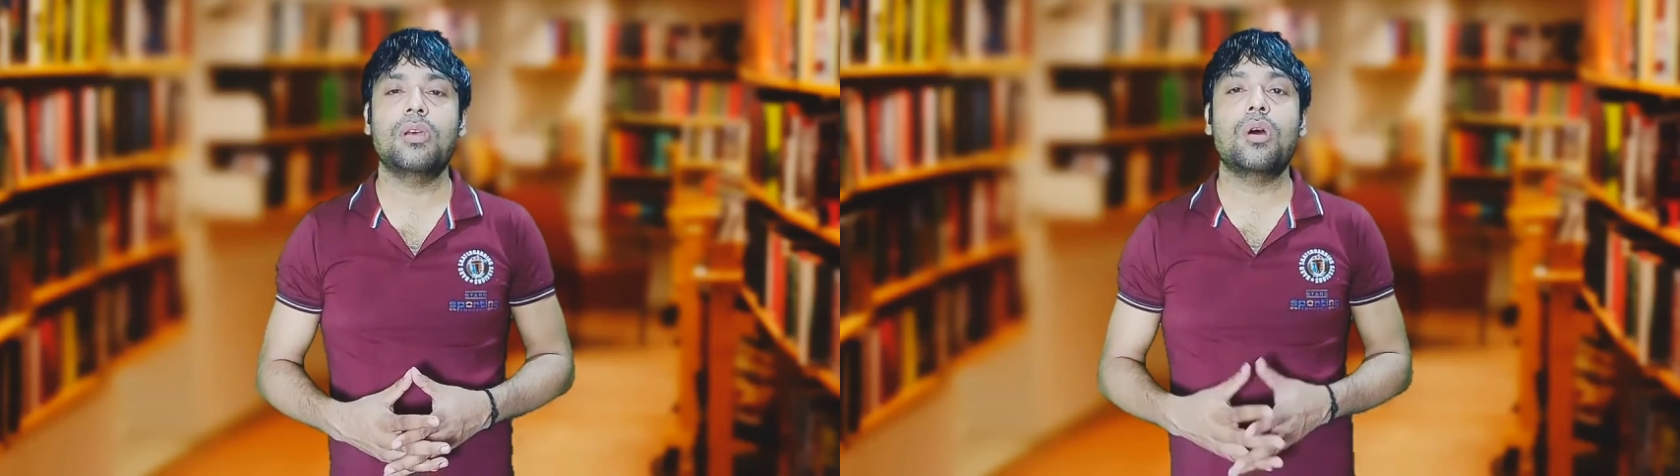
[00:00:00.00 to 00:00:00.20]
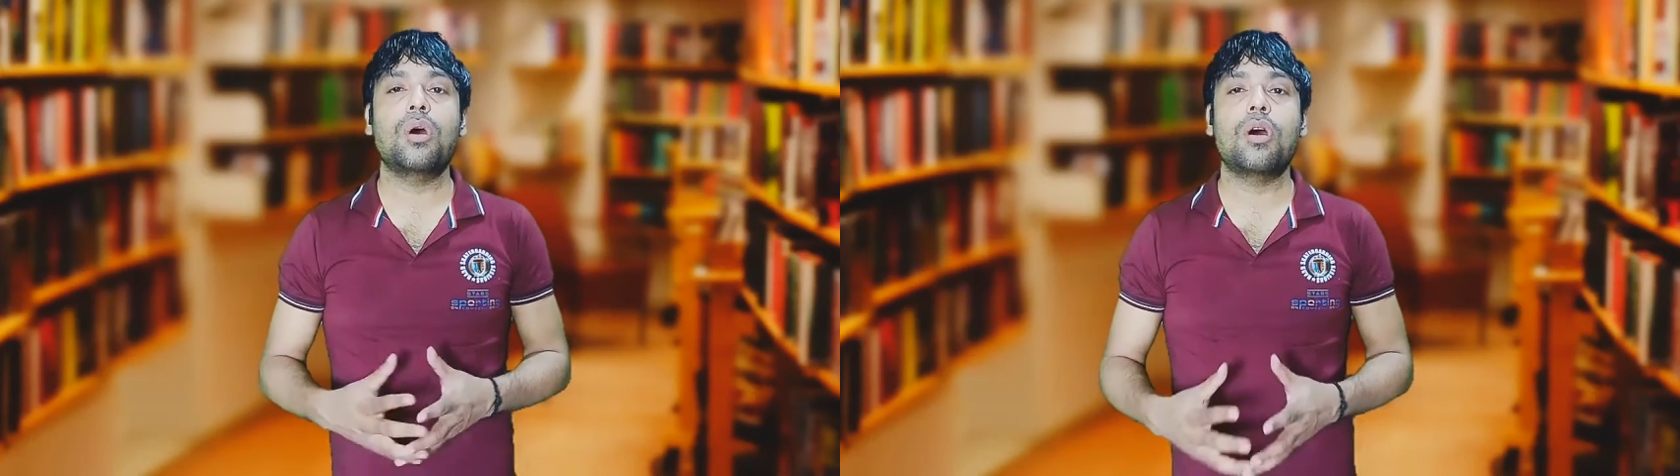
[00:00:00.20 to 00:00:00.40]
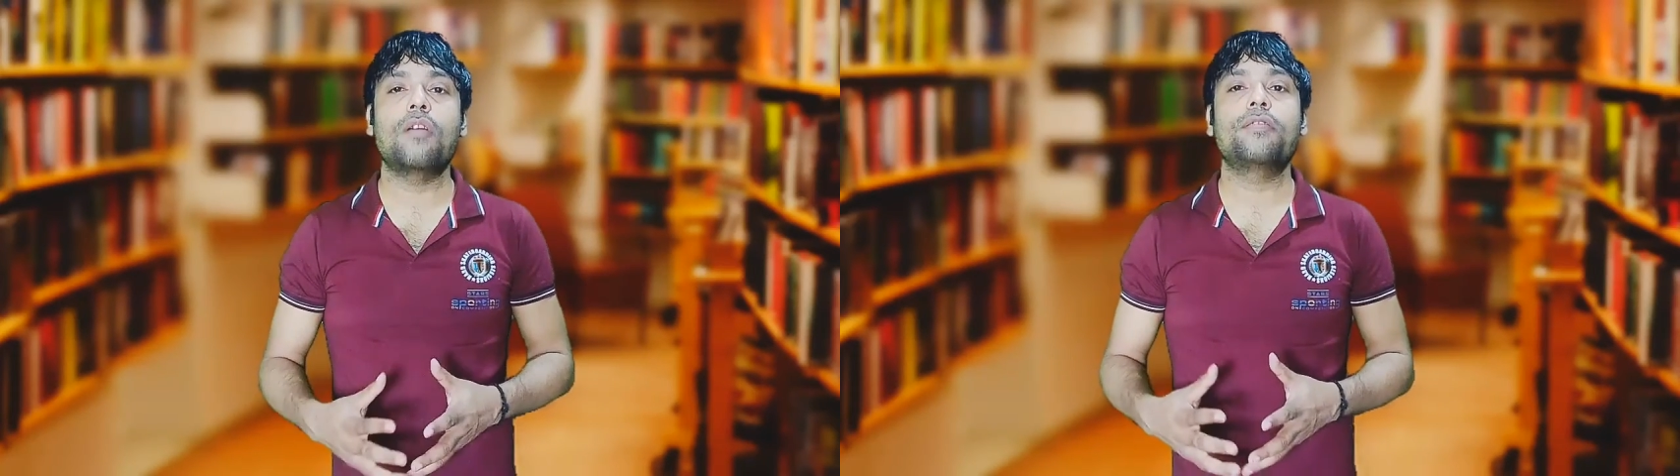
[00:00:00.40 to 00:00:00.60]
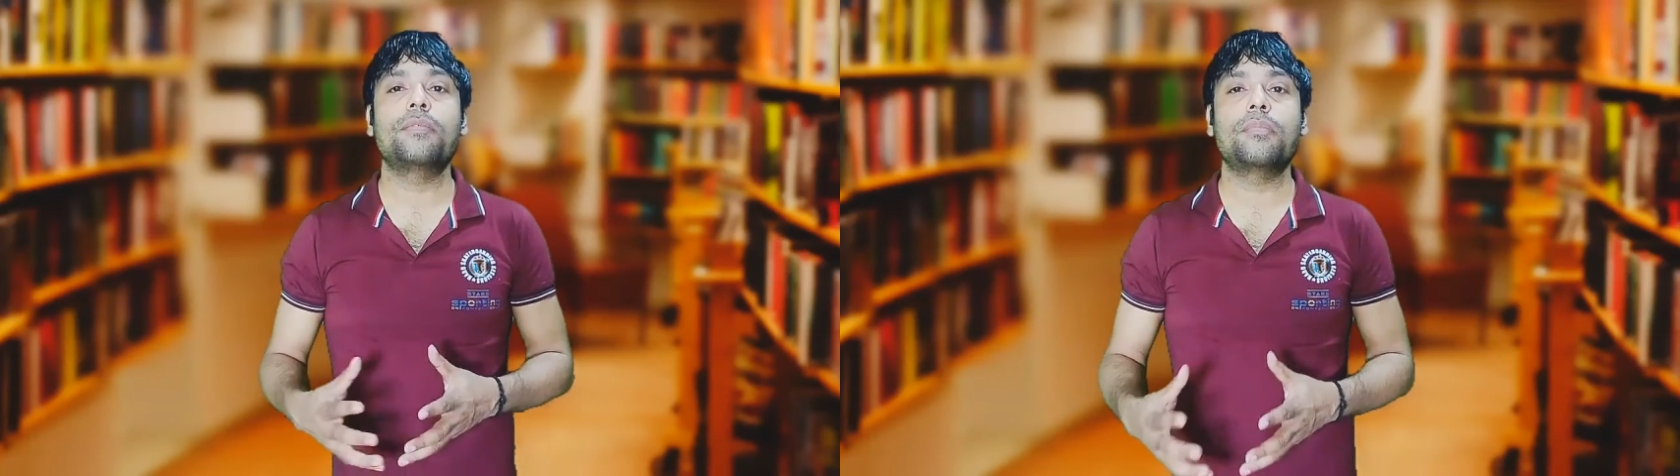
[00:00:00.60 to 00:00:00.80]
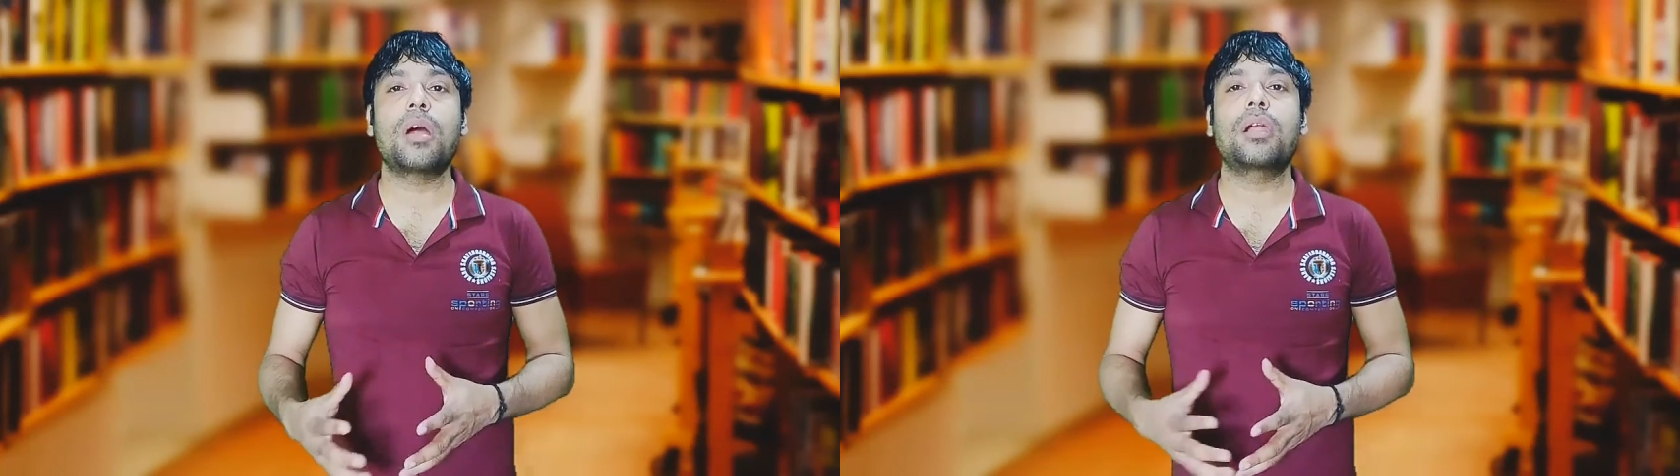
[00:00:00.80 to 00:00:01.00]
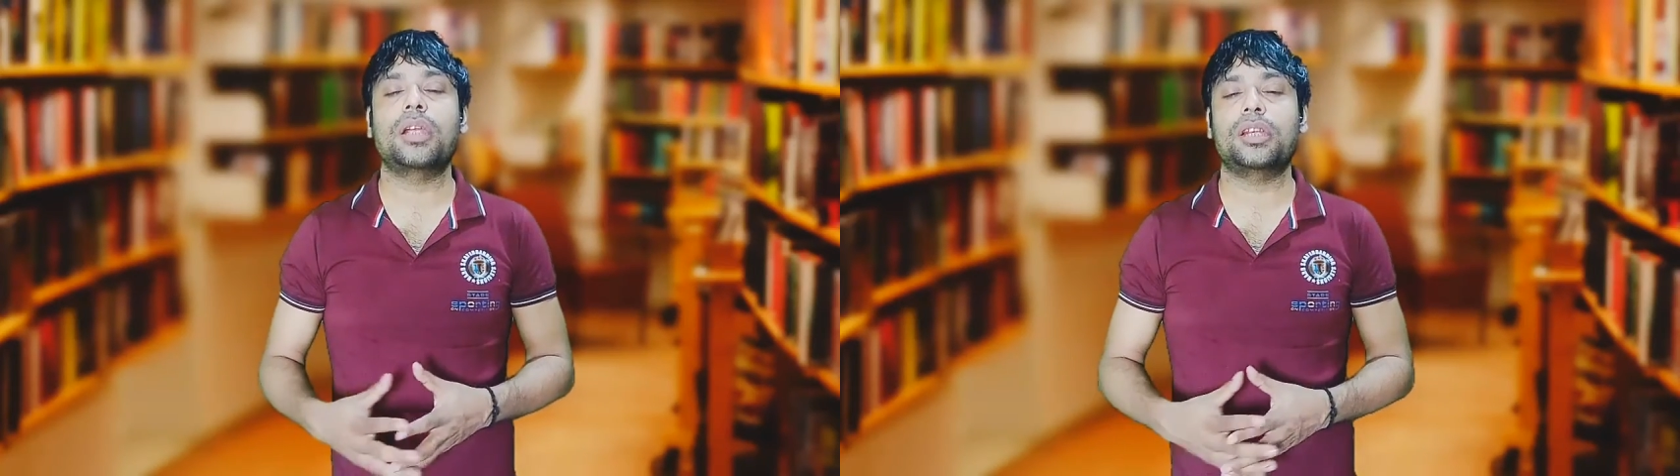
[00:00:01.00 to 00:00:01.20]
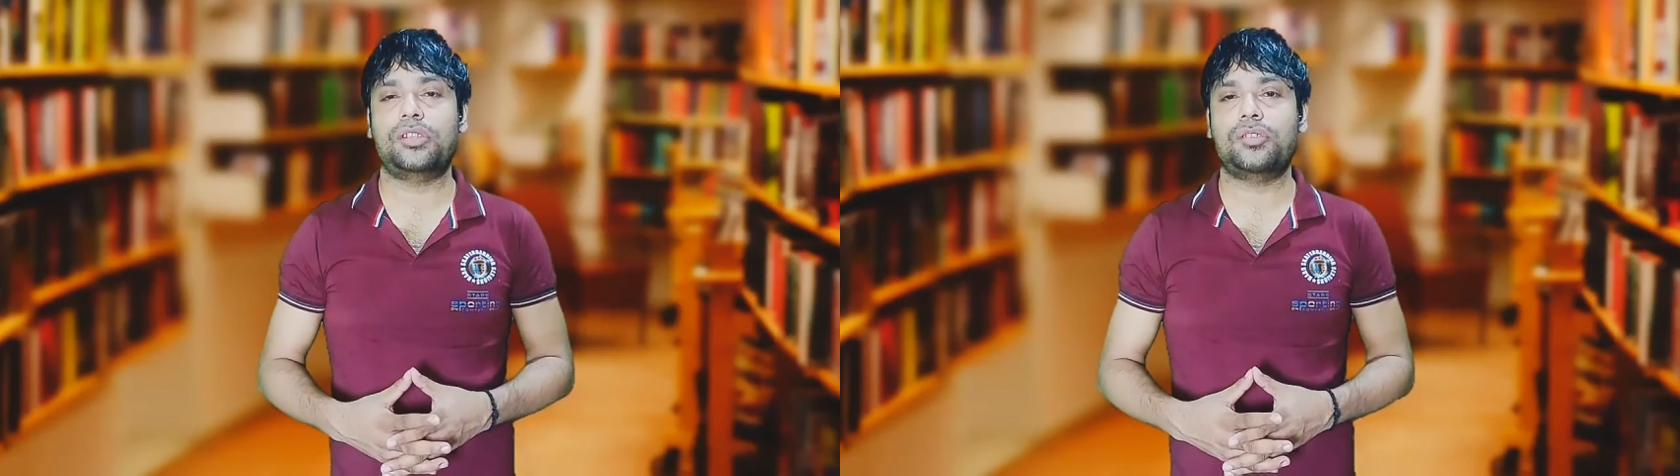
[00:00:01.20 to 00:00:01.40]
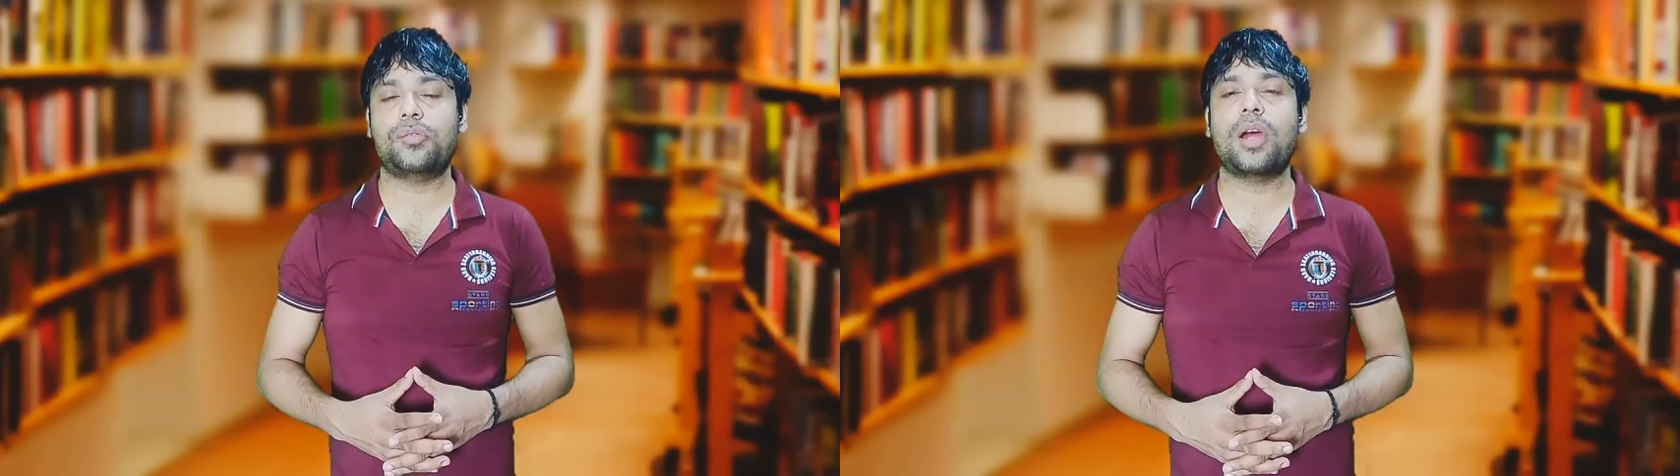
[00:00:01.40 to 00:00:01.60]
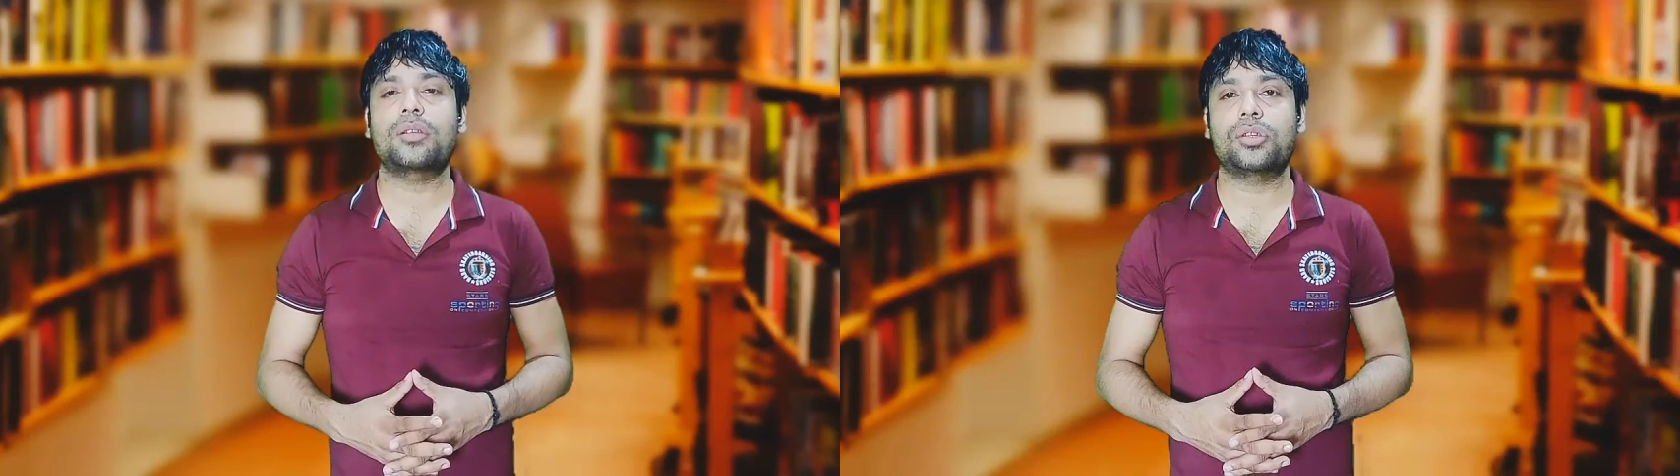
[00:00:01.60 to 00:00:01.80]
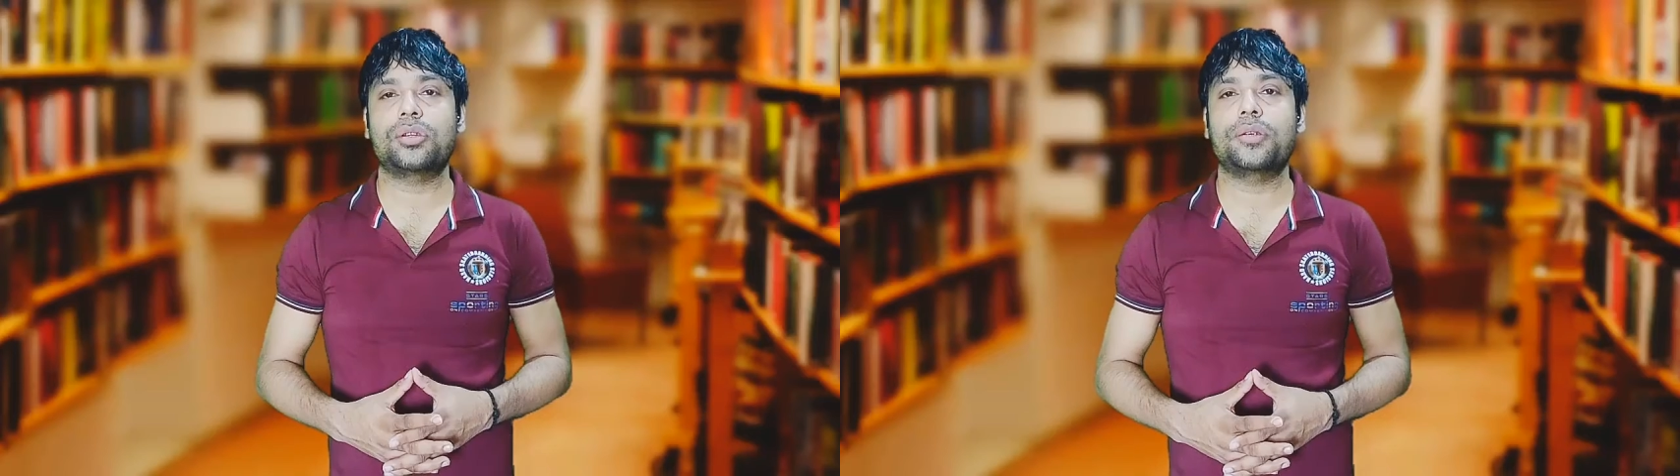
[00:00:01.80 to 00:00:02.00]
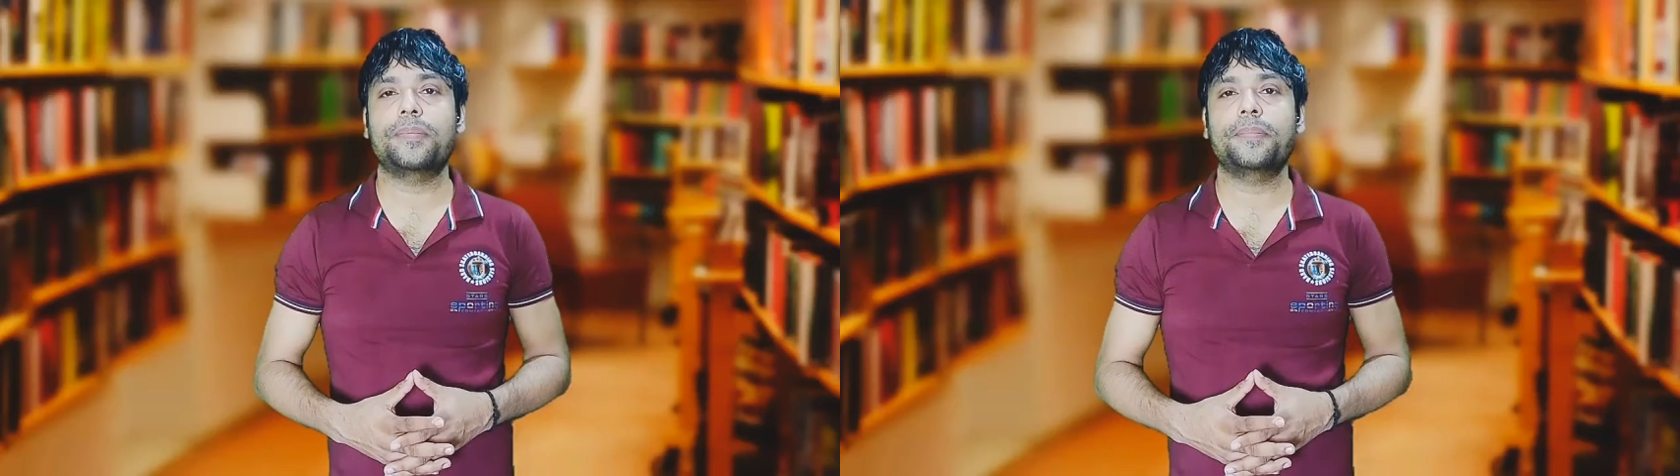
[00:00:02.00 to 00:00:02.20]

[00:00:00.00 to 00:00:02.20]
of market structure.